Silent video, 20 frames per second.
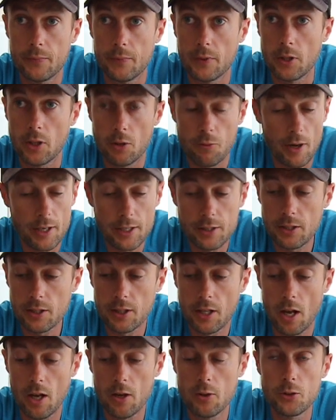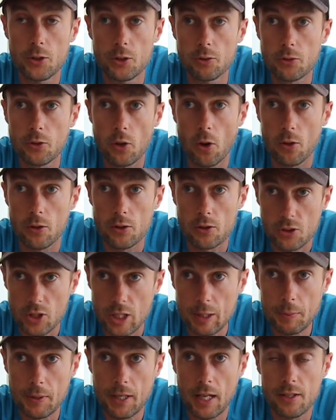you're ready to go, you've got
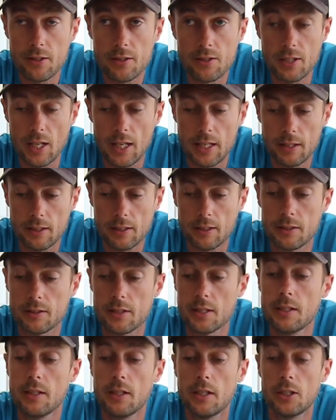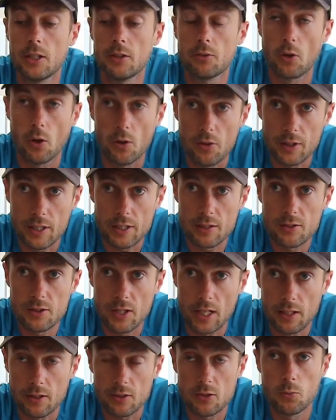GPS synced, you've got these
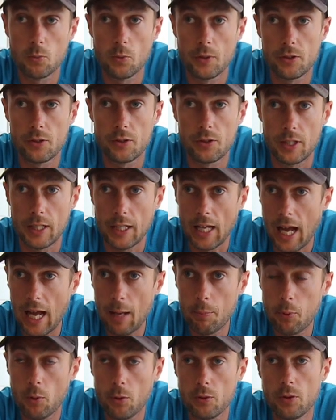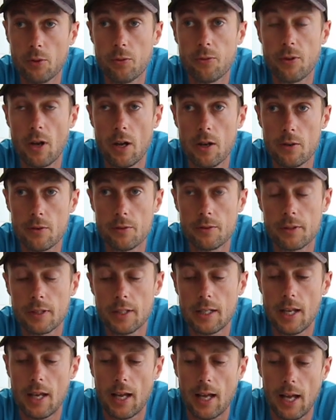synced with the app on the phone,
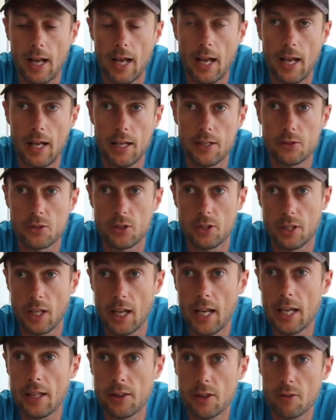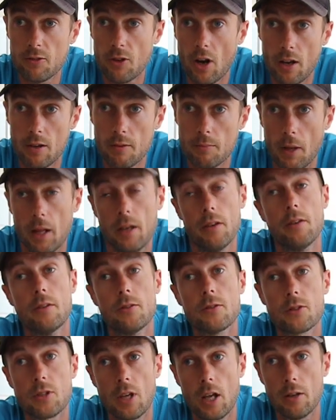and you hit the run button.
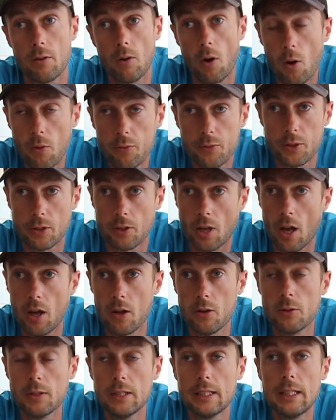So off you go,